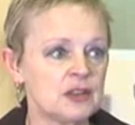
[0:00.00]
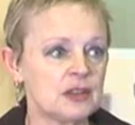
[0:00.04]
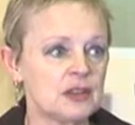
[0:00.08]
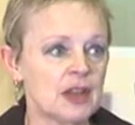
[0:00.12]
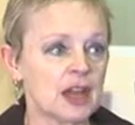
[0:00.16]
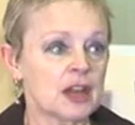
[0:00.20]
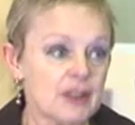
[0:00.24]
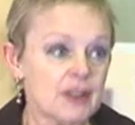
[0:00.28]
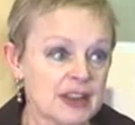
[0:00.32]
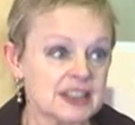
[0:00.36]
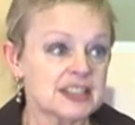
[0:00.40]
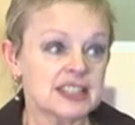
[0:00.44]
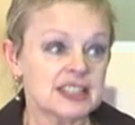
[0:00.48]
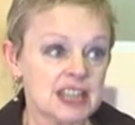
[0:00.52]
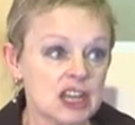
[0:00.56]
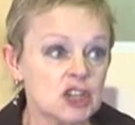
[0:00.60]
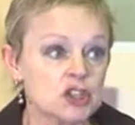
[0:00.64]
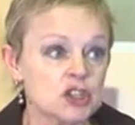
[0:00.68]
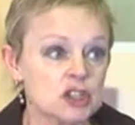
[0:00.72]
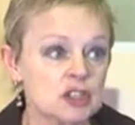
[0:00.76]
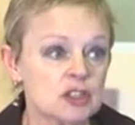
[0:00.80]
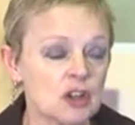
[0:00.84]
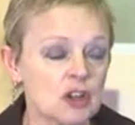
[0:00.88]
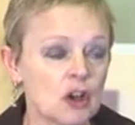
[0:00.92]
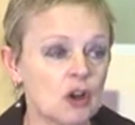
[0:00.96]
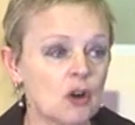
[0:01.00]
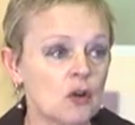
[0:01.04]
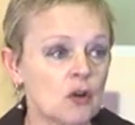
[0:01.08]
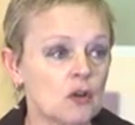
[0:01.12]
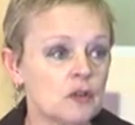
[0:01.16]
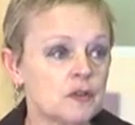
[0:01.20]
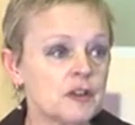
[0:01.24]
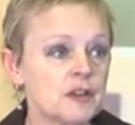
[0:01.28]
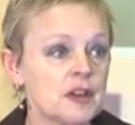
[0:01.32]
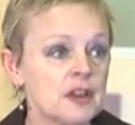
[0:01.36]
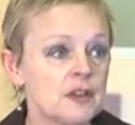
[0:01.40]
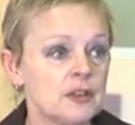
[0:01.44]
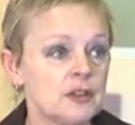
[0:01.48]
accreditation
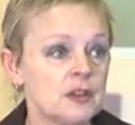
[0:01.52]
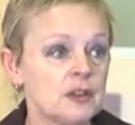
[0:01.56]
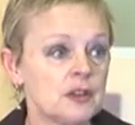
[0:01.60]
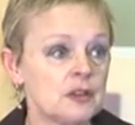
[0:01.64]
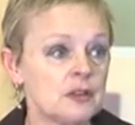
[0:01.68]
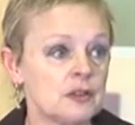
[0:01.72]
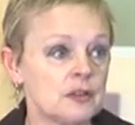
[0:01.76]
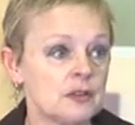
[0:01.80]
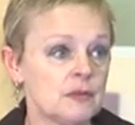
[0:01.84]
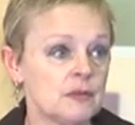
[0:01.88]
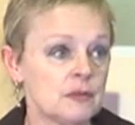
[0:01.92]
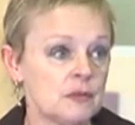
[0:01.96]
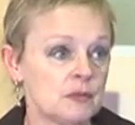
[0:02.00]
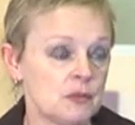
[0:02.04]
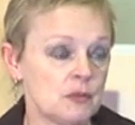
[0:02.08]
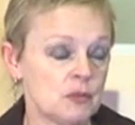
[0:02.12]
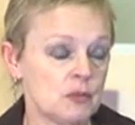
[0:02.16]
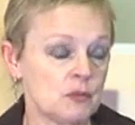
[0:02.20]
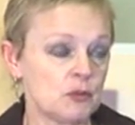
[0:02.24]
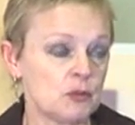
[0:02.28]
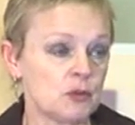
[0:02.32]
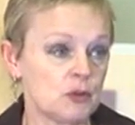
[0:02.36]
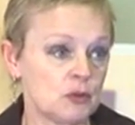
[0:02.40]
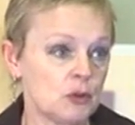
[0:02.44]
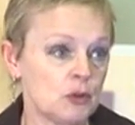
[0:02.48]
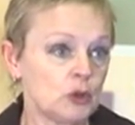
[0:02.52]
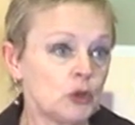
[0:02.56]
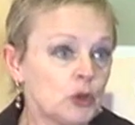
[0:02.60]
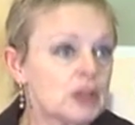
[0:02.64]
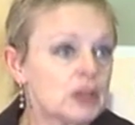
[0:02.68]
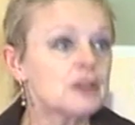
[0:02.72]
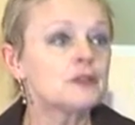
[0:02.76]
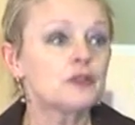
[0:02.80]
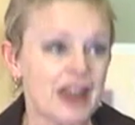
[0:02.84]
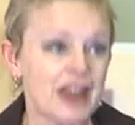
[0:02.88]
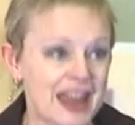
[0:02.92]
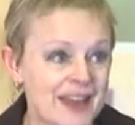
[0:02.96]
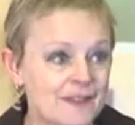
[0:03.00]
of
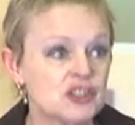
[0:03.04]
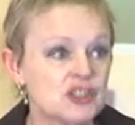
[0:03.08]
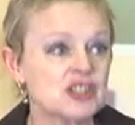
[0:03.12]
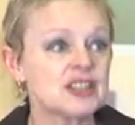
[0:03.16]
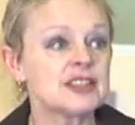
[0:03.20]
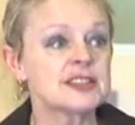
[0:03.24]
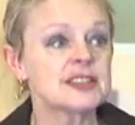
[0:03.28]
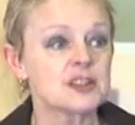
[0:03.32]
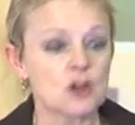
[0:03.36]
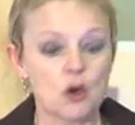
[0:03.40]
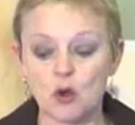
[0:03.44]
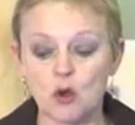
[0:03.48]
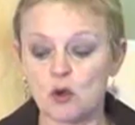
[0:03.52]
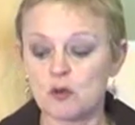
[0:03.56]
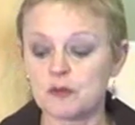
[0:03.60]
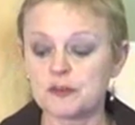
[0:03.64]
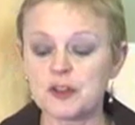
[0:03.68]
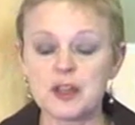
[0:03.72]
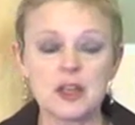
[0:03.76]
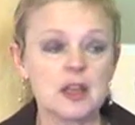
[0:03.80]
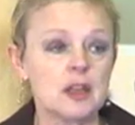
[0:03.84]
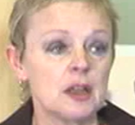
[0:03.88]
looking for evidence of